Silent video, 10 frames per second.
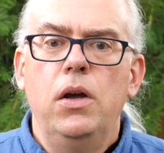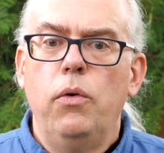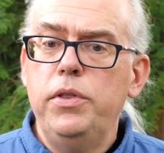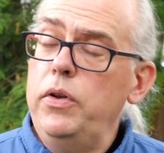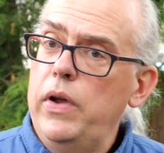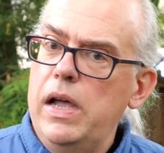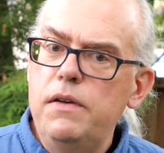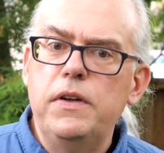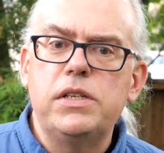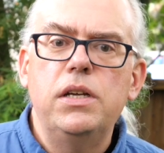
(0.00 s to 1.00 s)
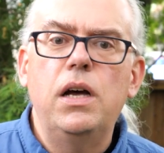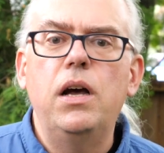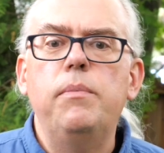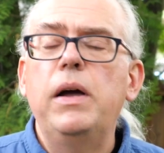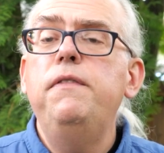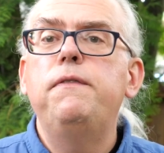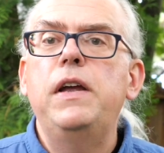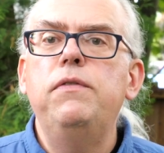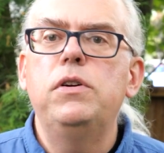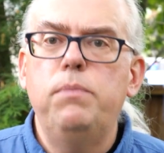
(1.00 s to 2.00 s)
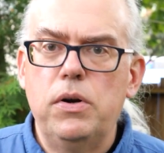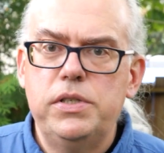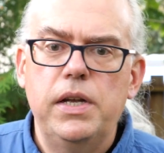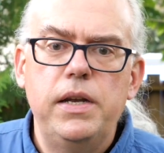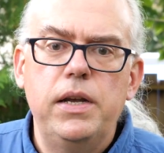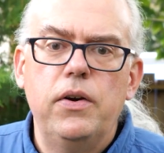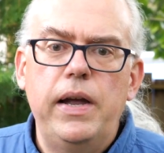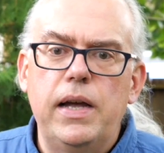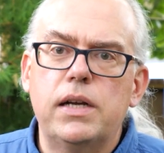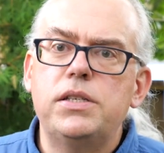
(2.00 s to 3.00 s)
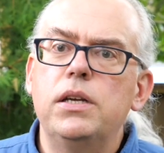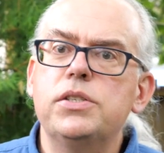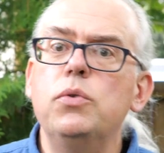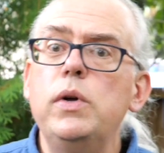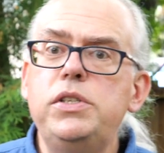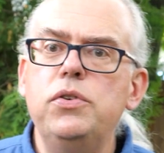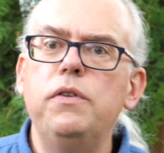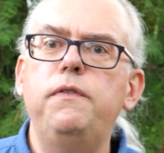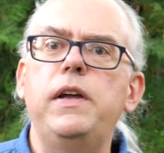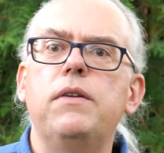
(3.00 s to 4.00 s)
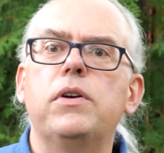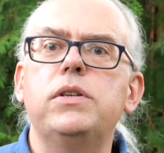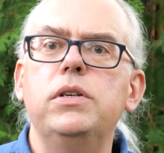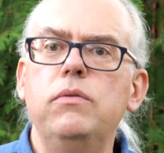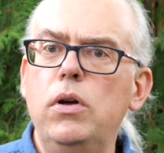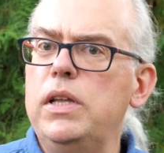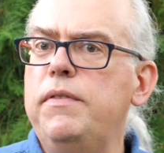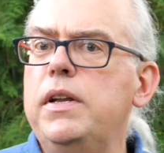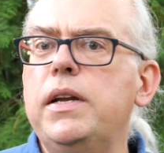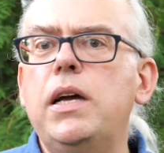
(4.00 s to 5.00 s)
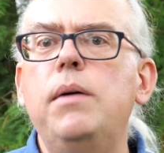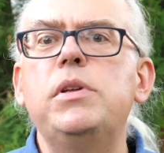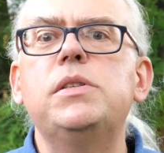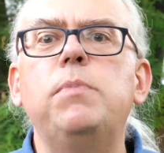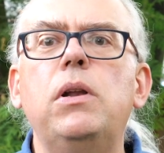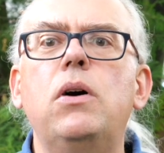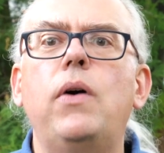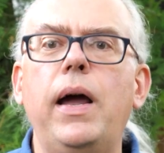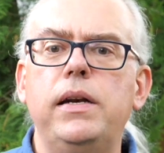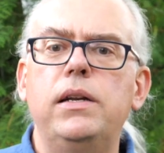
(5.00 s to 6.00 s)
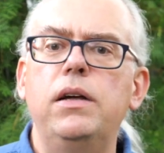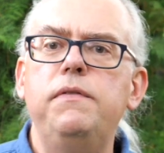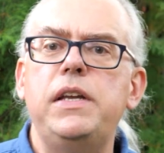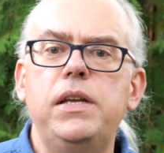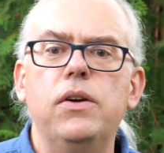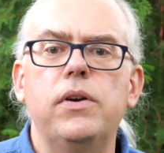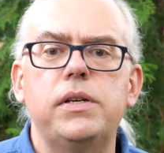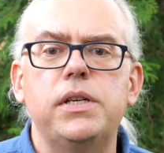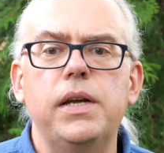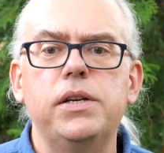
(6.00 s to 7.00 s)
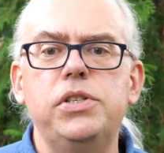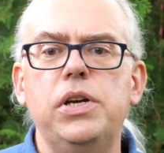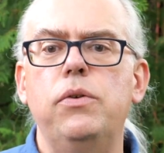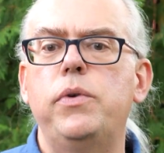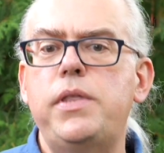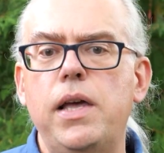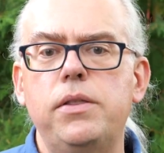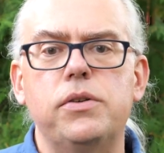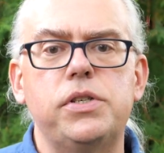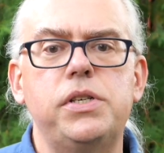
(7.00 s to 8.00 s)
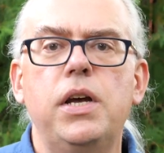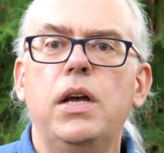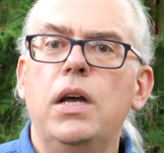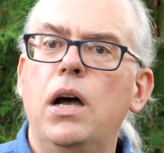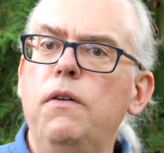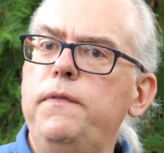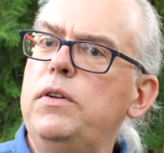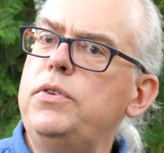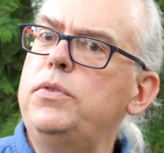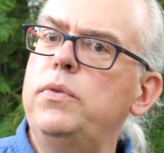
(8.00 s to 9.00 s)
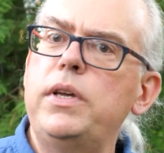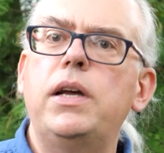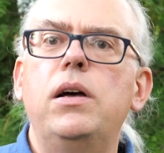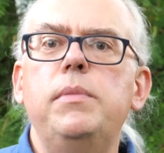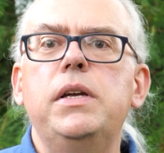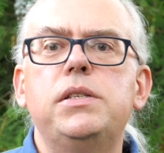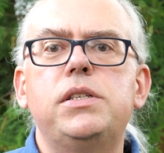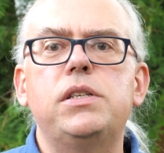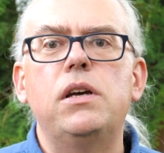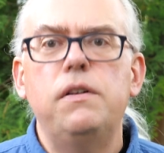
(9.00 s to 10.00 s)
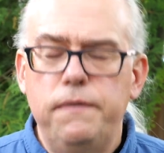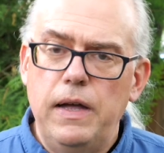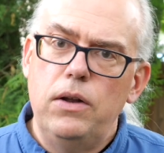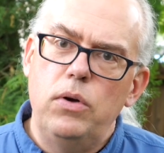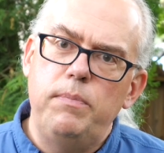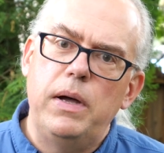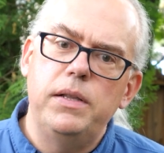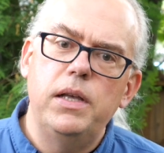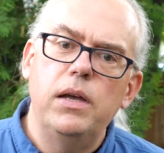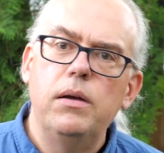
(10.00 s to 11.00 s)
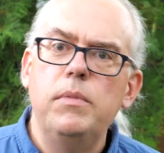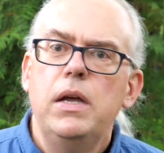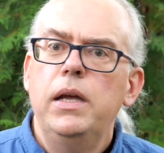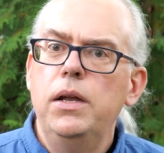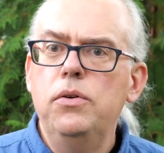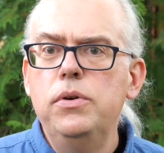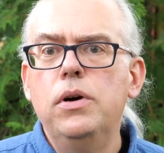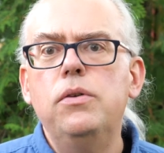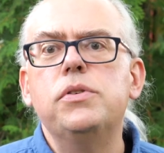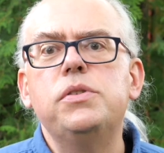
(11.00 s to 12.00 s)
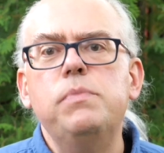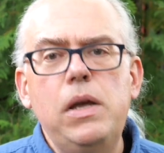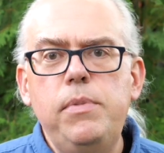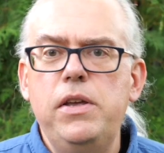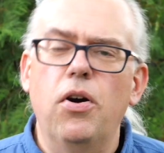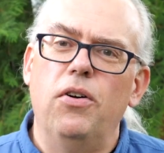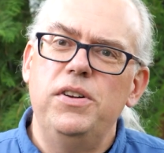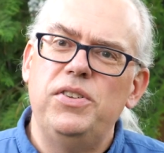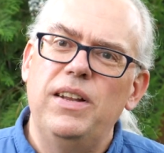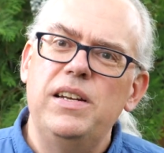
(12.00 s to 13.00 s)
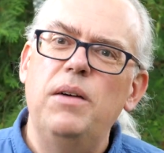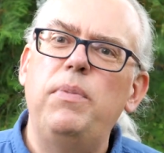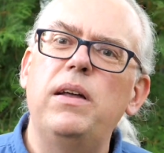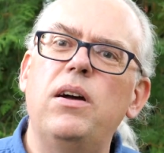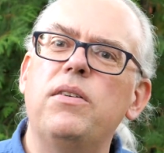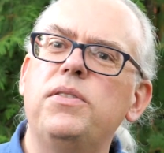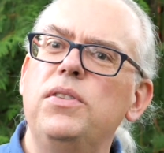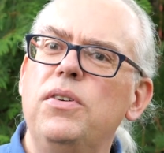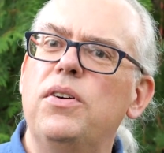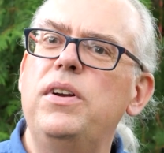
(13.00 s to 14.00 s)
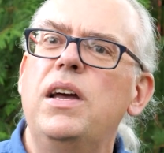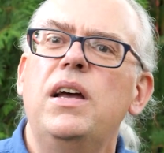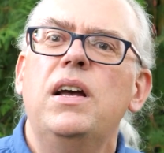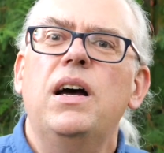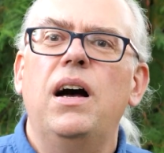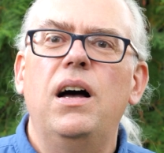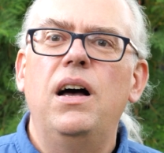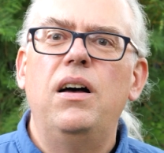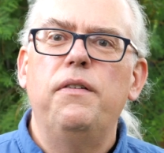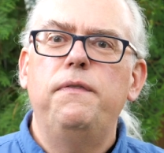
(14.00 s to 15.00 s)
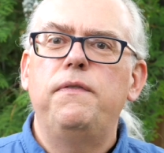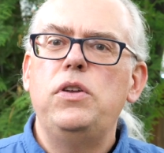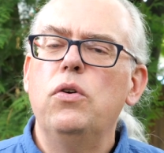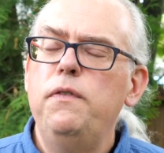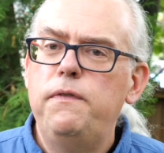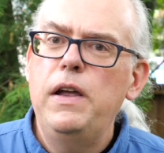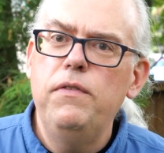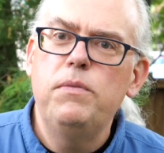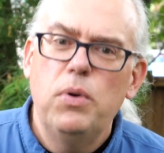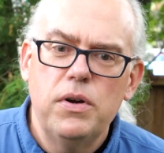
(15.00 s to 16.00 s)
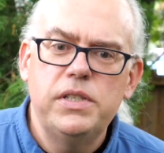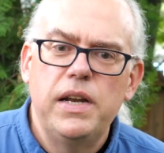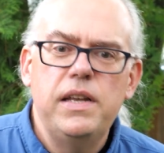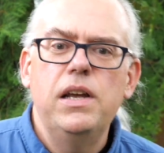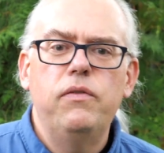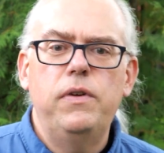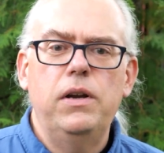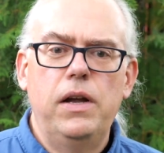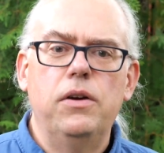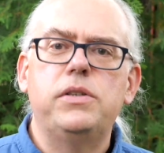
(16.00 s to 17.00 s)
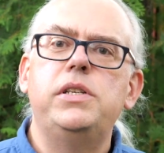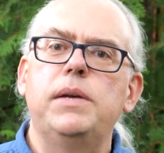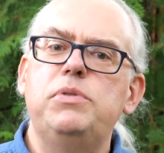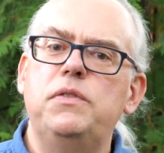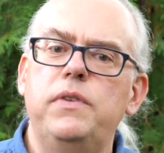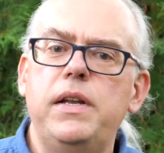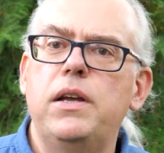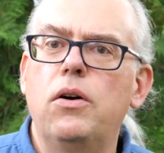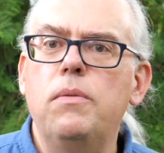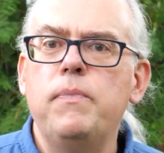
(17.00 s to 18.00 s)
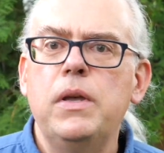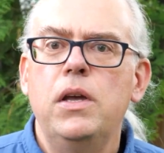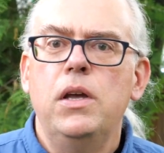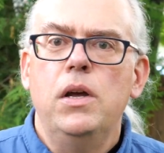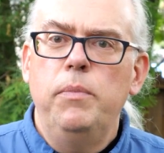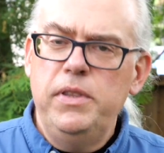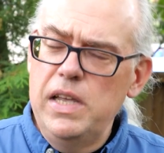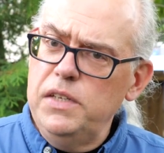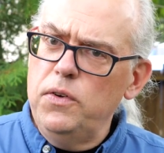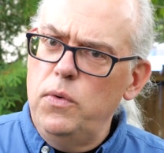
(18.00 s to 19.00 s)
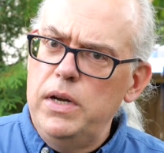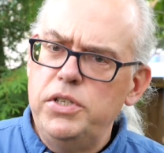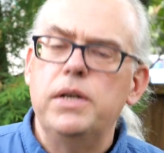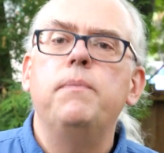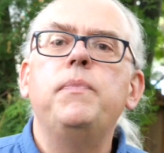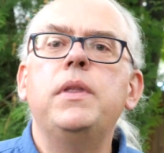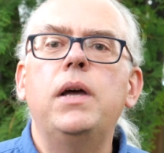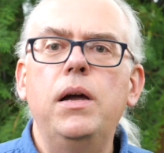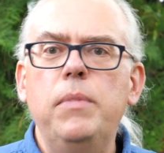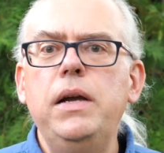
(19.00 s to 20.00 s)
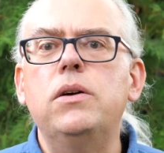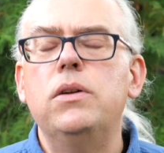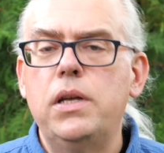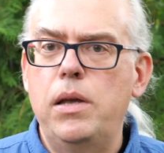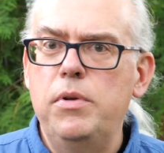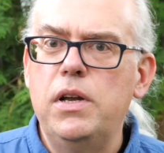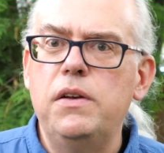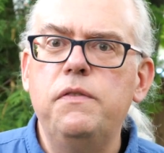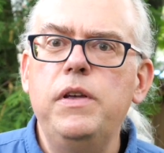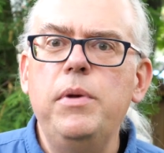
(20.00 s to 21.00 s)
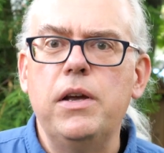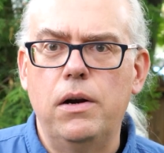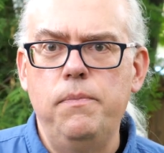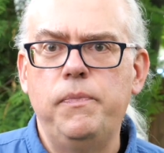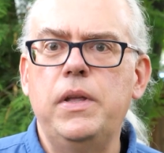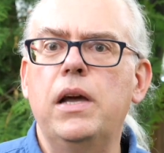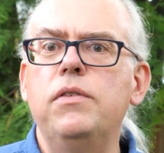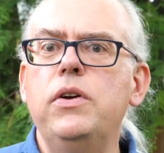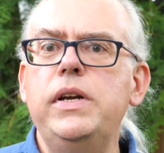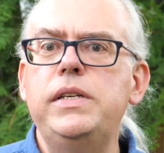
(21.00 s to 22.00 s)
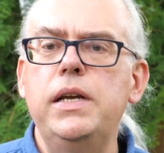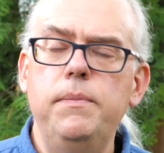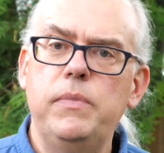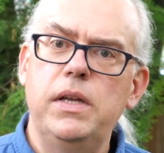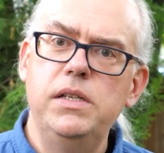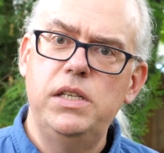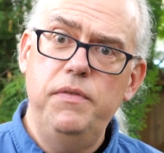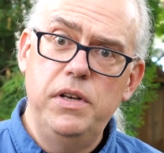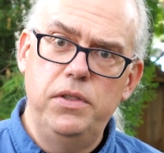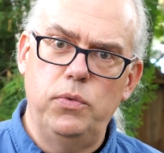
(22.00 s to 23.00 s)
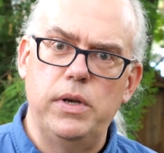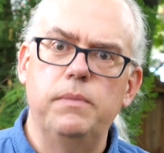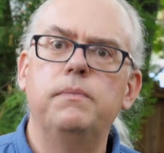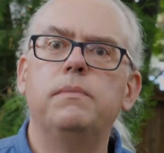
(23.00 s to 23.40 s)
Well, there you have it, uh, my favorite Parks on the Air hacks. So what's your favorite? Well, leave it in the comments below. I'd love to hear it and share it with the others. I'll filter through the comments, uh, follow up on them, and who knows, maybe yours will end up on our third uh, Your Favorite Parks on the Air, Air Tips video. But thanks for watching. I'm Michael, KB9VBR. Have a great day in 73.